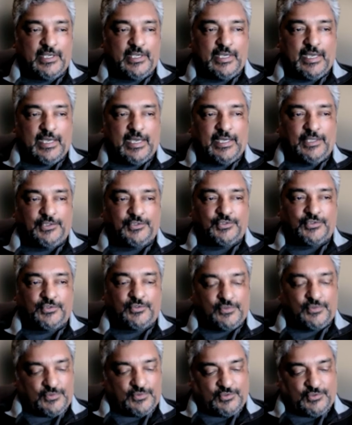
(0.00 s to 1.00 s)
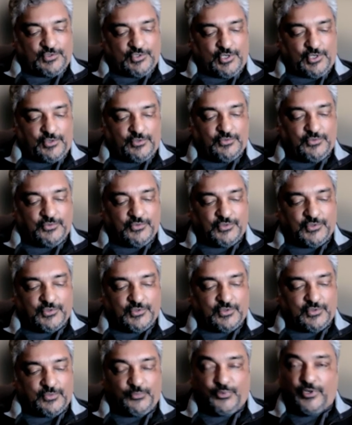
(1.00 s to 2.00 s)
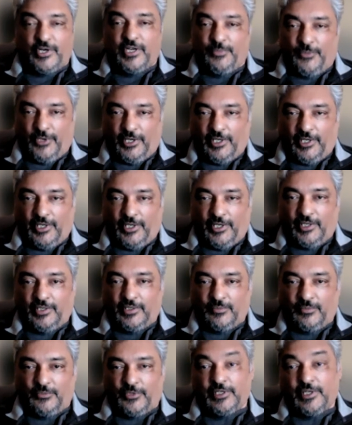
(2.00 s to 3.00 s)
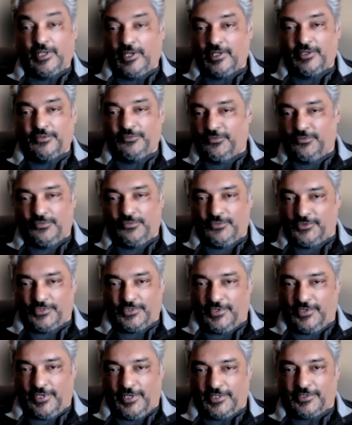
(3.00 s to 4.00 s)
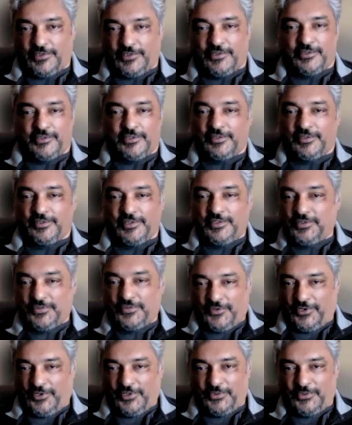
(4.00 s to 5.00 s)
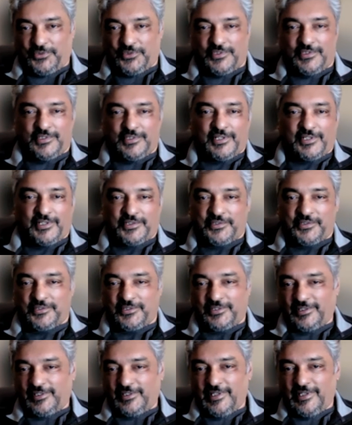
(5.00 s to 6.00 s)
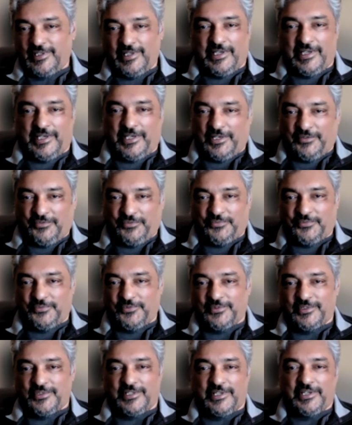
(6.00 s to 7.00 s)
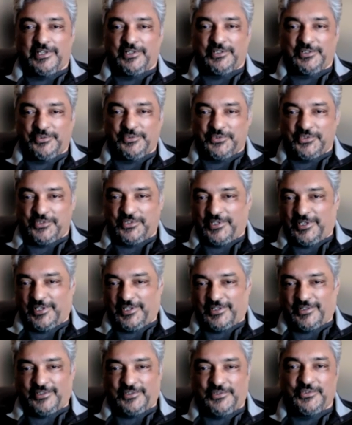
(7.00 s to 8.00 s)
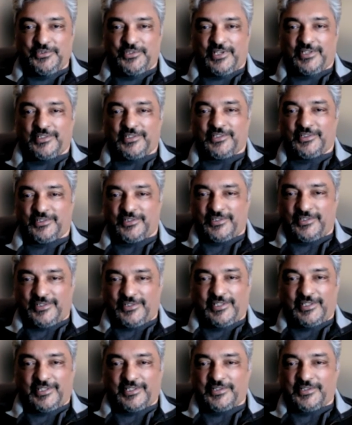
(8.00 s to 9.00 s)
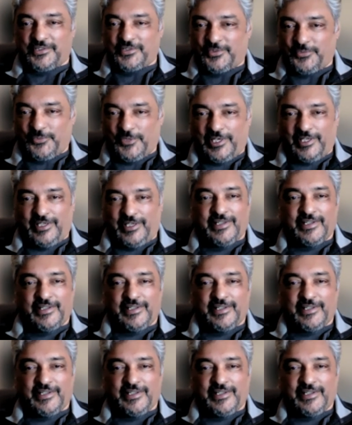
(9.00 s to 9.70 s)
I chose pre-med. My dad was a doctor and his father was a doctor, and I have an uncle who was a doctor and two cousins are doctors, and my